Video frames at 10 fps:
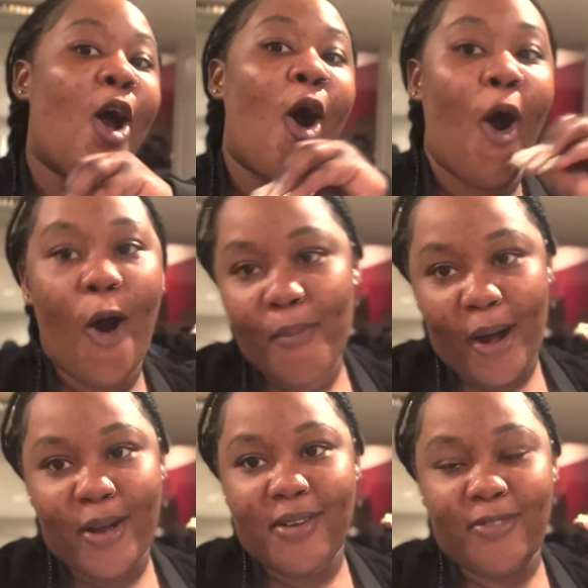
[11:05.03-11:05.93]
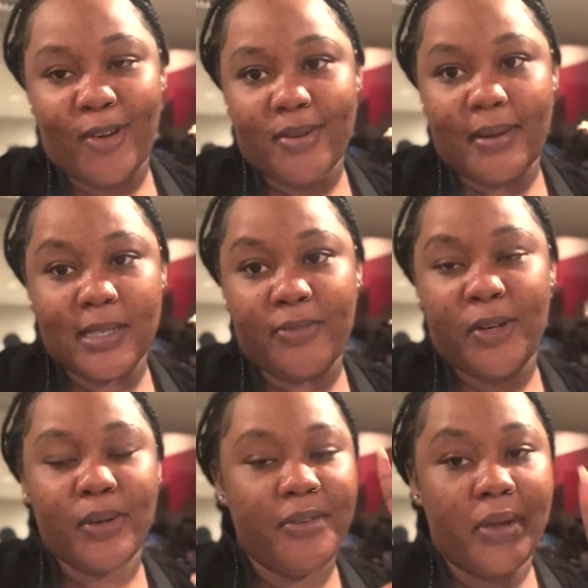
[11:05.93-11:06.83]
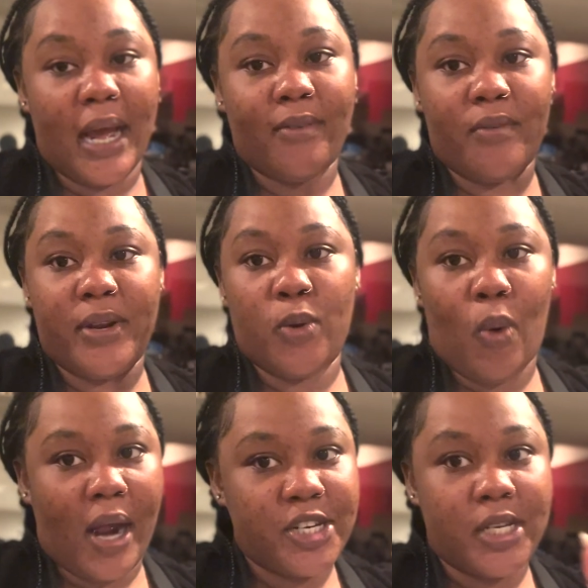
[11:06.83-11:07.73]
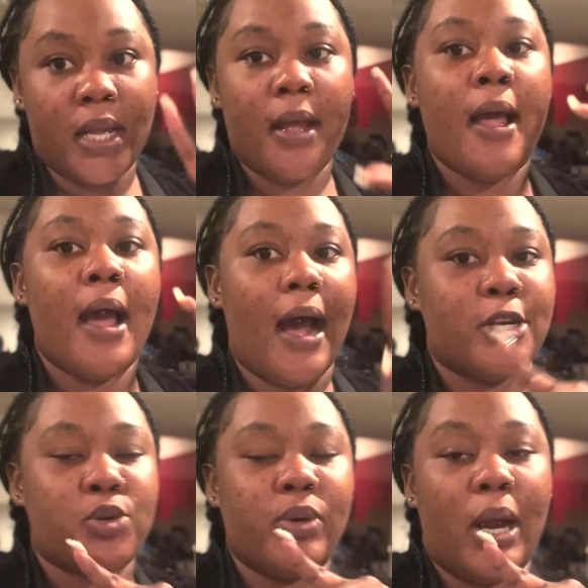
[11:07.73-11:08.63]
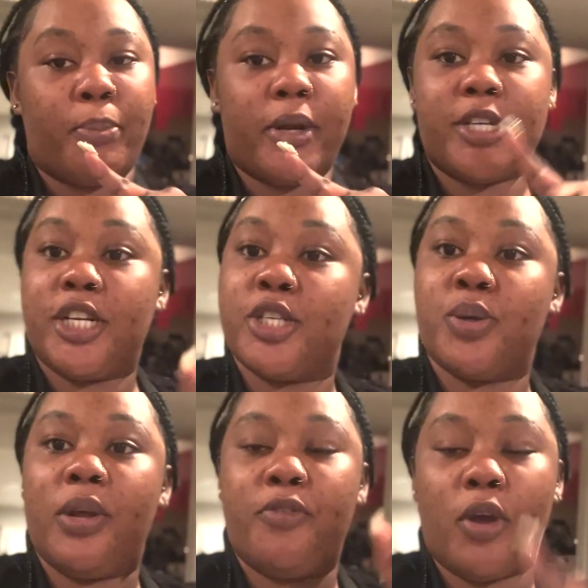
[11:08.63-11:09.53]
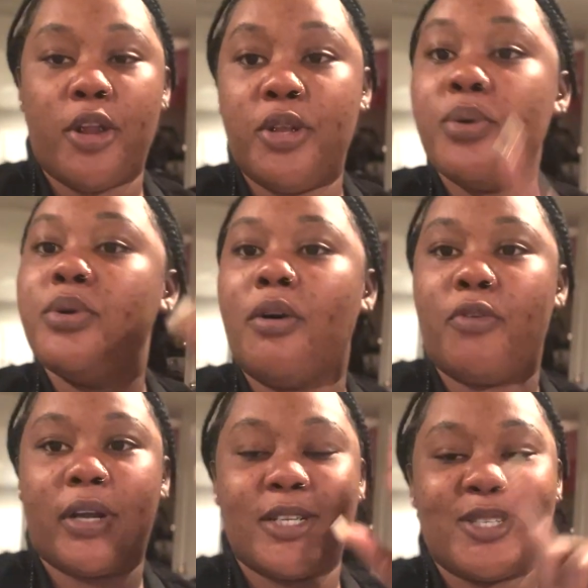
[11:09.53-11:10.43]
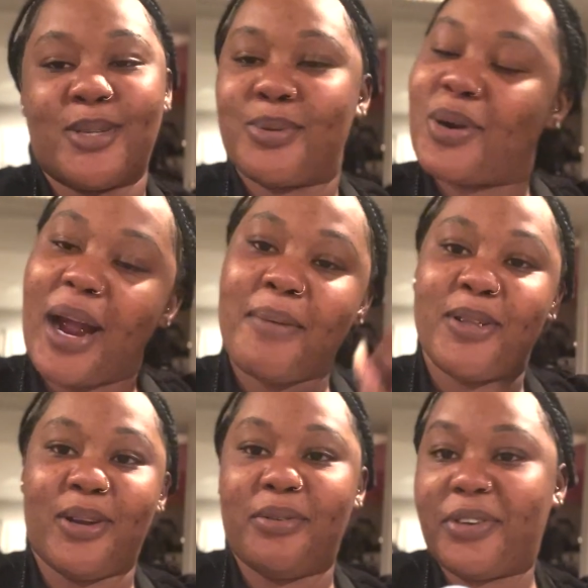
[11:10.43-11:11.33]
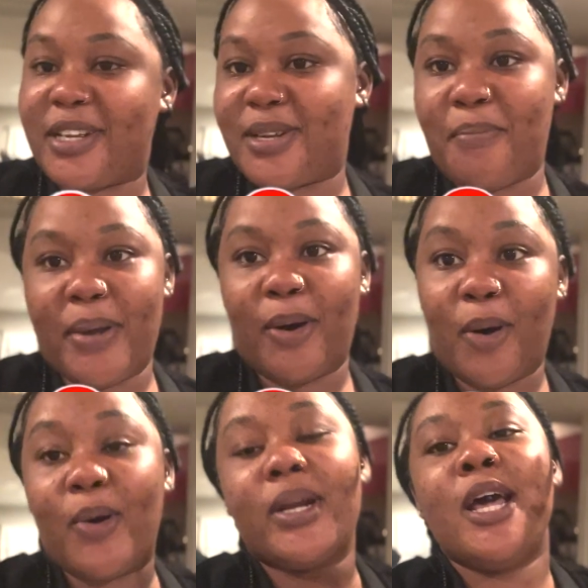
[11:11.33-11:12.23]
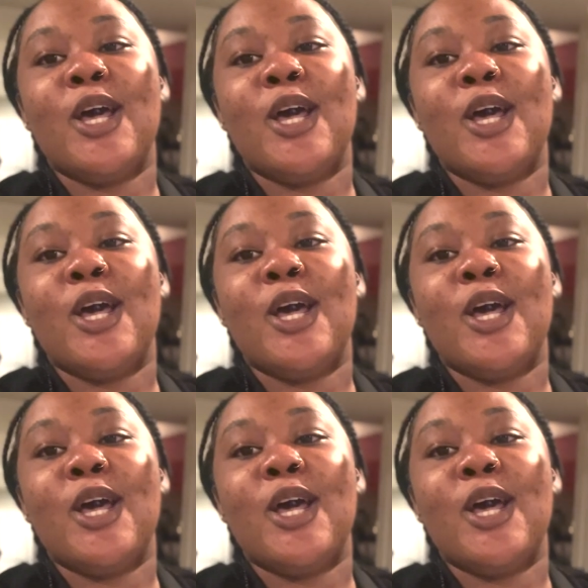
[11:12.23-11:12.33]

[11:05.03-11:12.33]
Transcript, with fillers: all my other vlogmas video if you have already watched it i truly appreciate you if you are new don't forget to subscribe turn the notification bell on